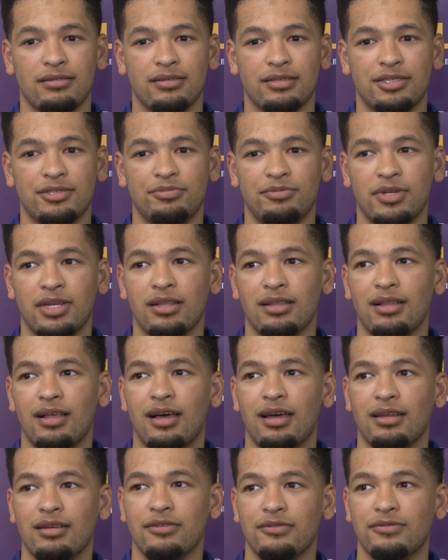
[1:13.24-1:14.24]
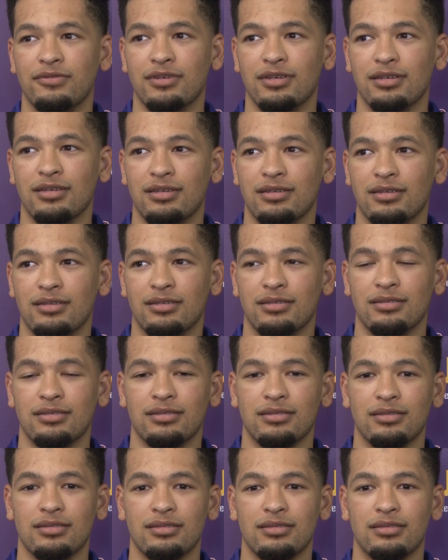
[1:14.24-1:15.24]
It's been a lot of
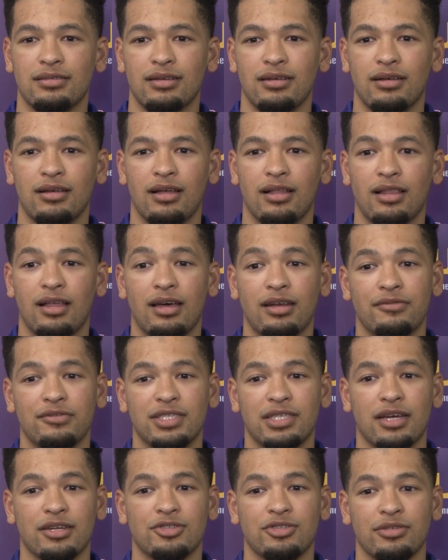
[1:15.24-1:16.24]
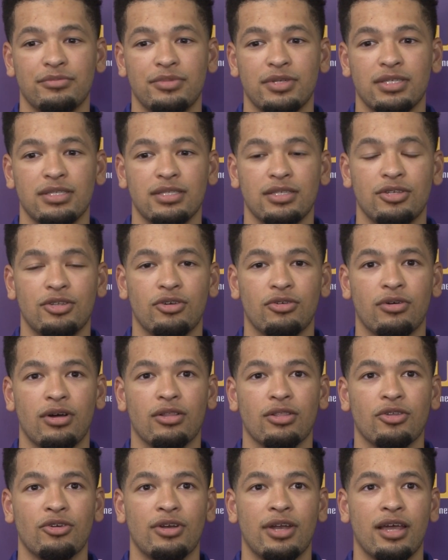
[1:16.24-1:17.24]
it's actually been, you know,
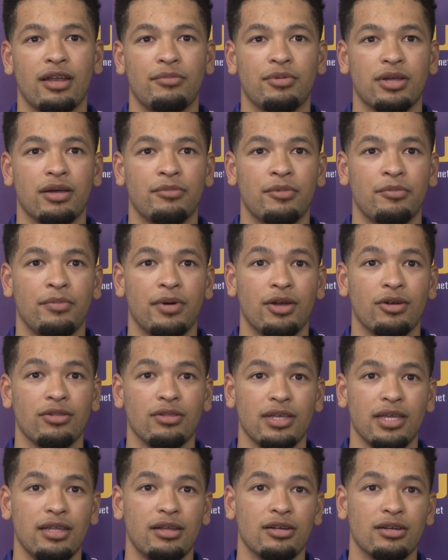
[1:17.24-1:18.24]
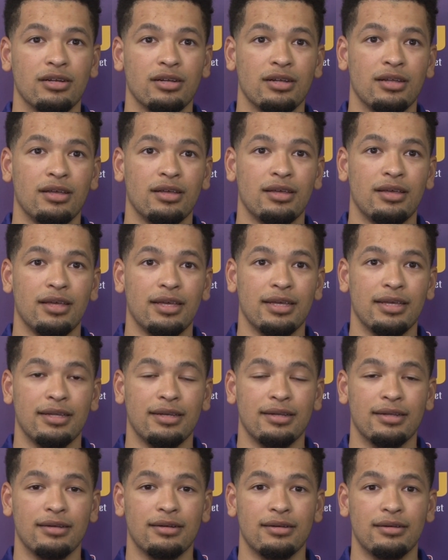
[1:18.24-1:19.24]
learn how to become a better leader,
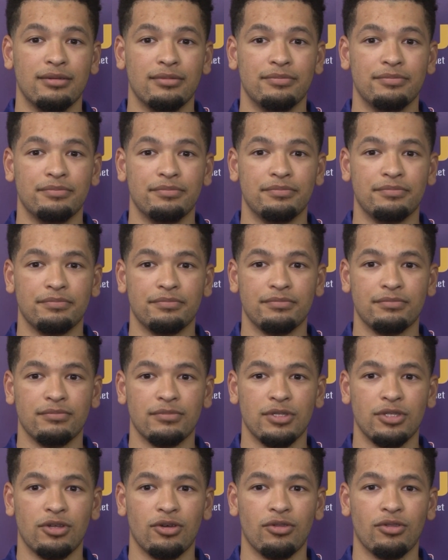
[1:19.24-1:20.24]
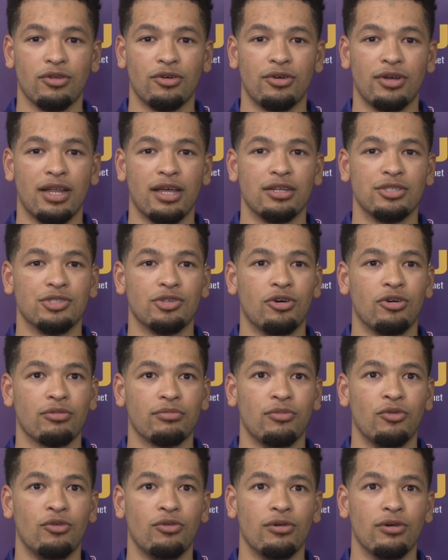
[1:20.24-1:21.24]
and you know, learn how to talk
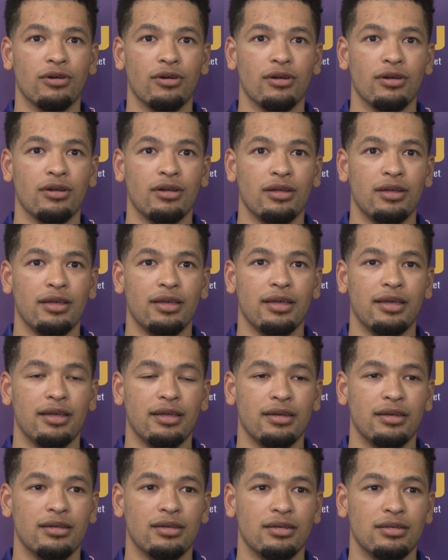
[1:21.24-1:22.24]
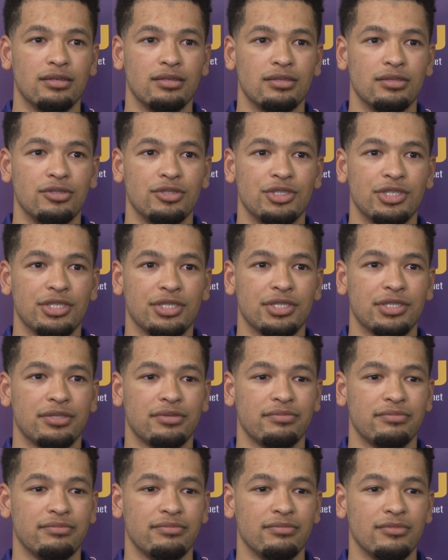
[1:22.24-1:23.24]
more, and
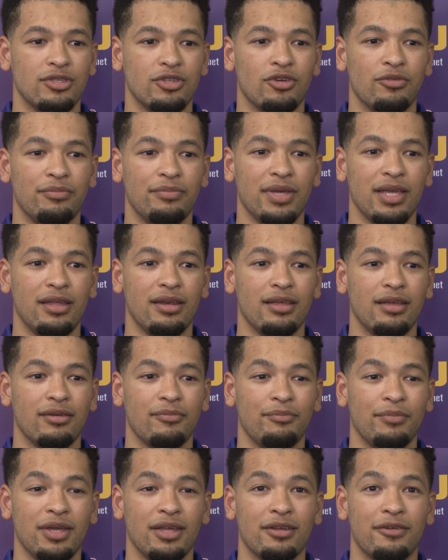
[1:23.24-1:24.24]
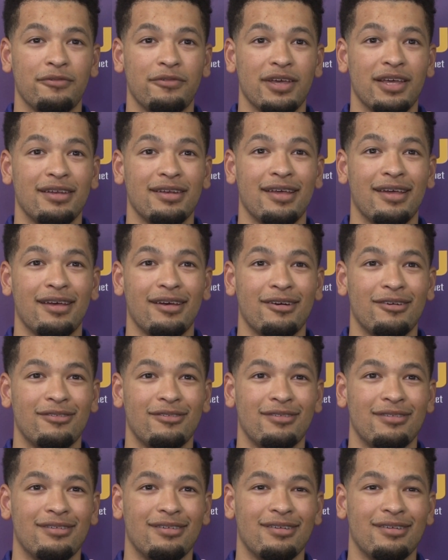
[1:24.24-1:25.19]
just, you know, being here, being a vet now,